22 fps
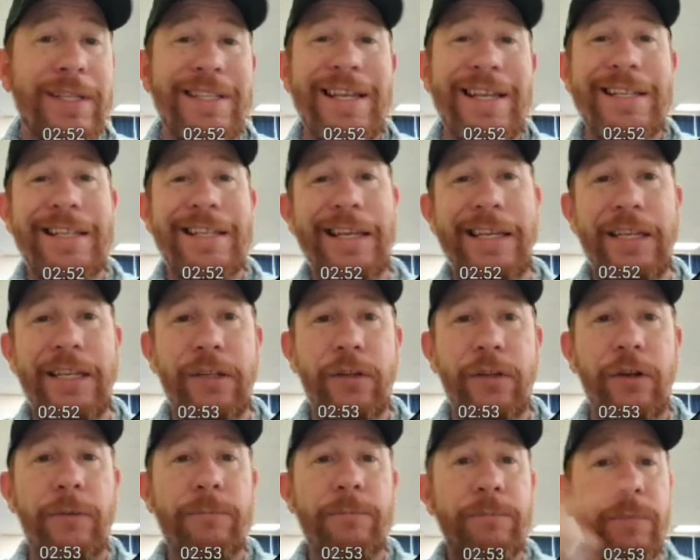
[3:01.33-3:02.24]
as a
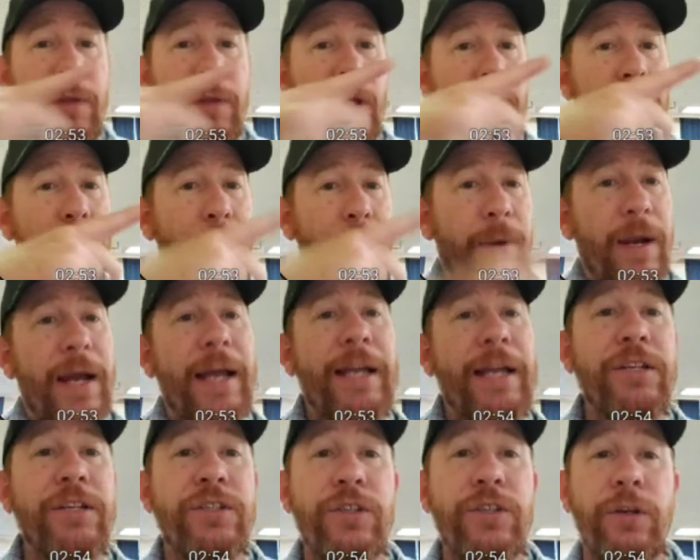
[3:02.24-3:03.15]
healer. But High
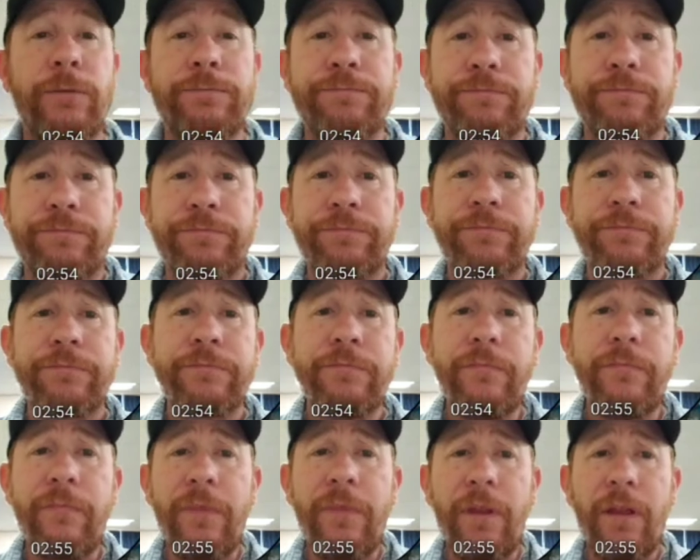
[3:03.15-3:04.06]
Khatun,
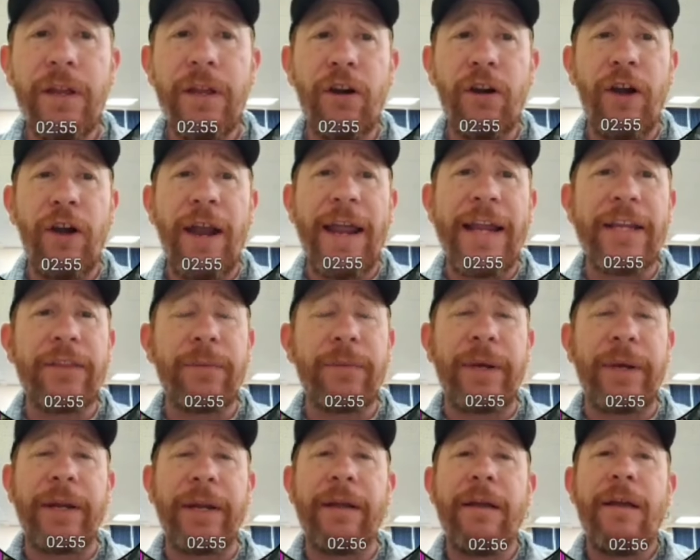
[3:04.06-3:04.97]
her
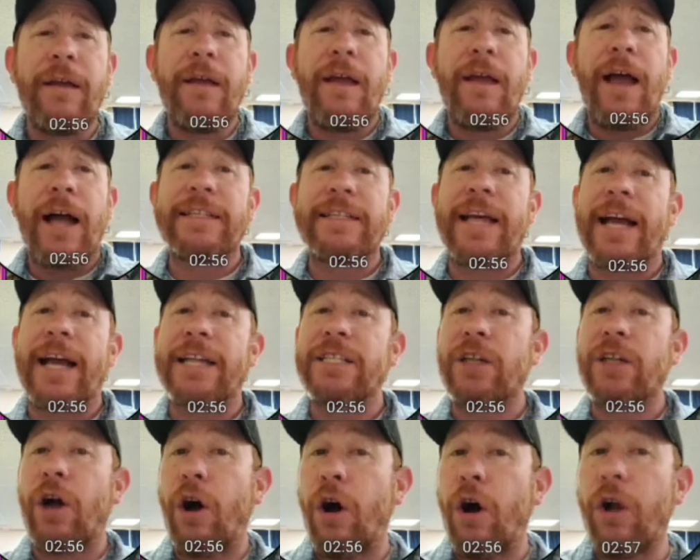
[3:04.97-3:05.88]
A3, attacks
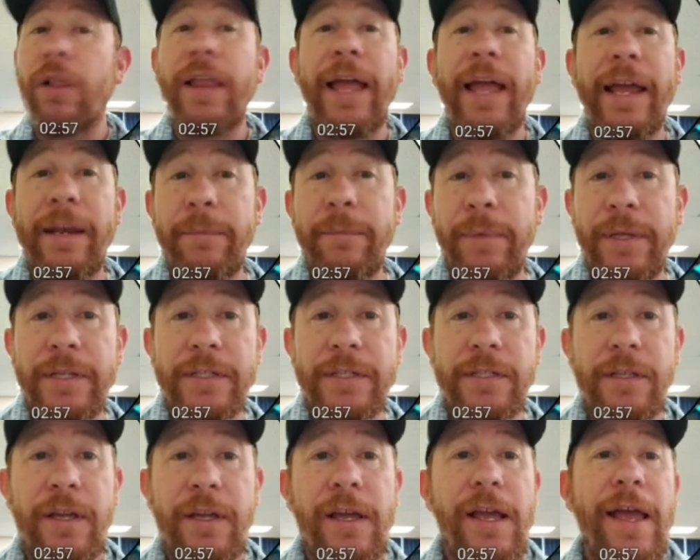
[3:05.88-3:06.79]
all
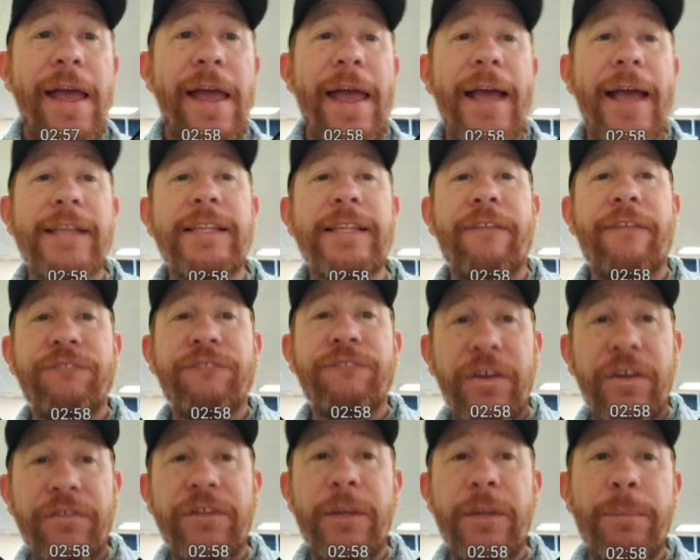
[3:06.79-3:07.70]
enemies, has a
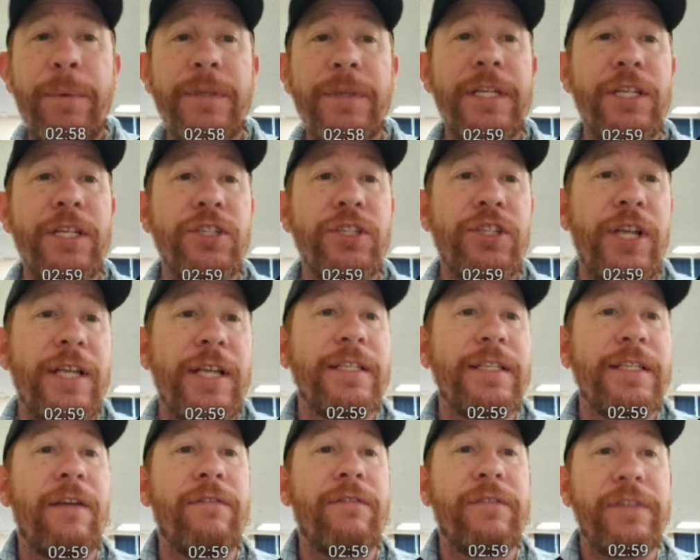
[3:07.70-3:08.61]
50% chance
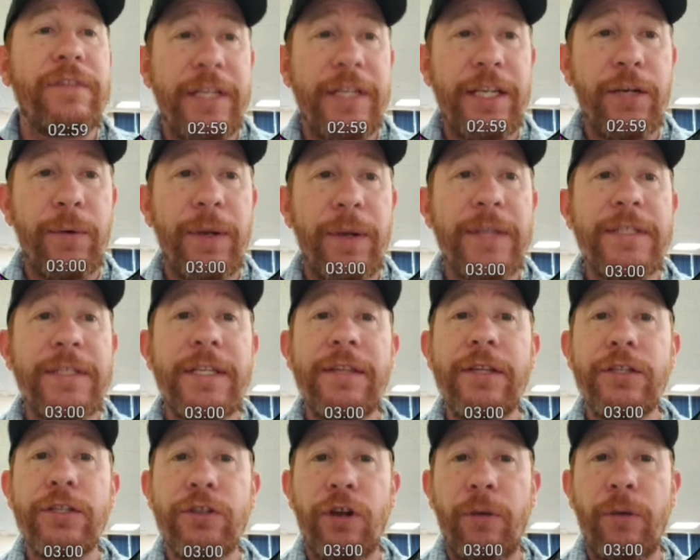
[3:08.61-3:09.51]
of decreasing
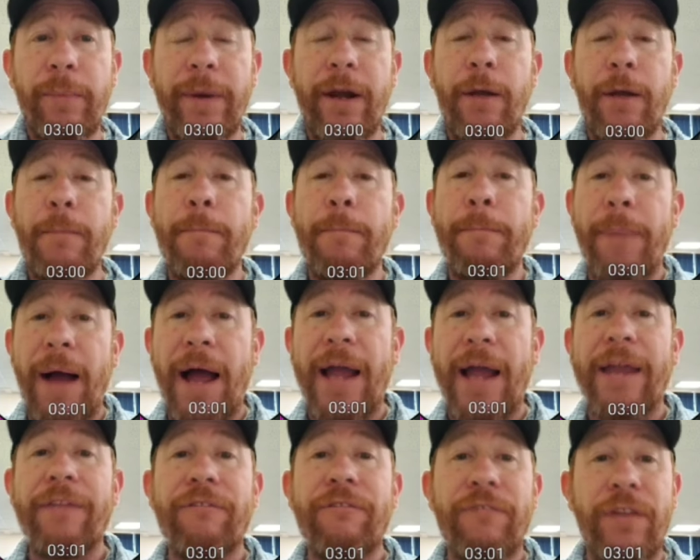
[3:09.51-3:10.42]
the turn meter
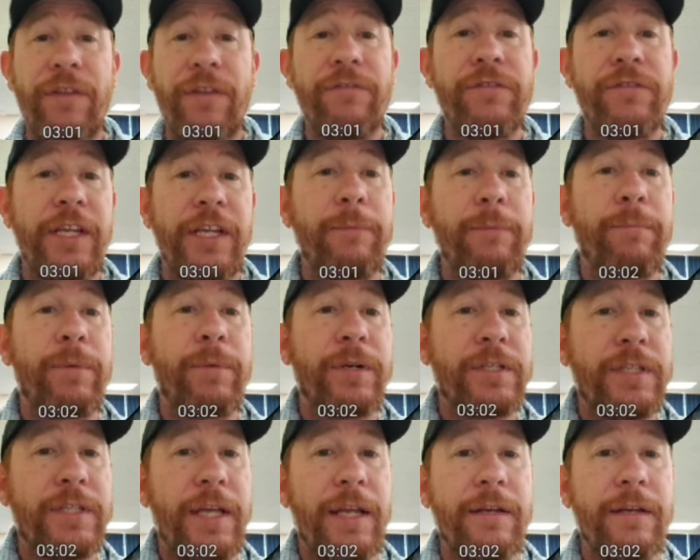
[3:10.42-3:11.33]
by
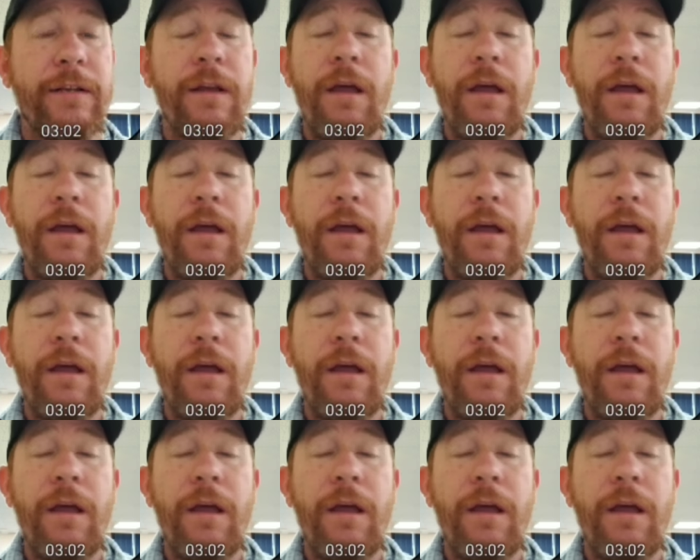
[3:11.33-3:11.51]
15%,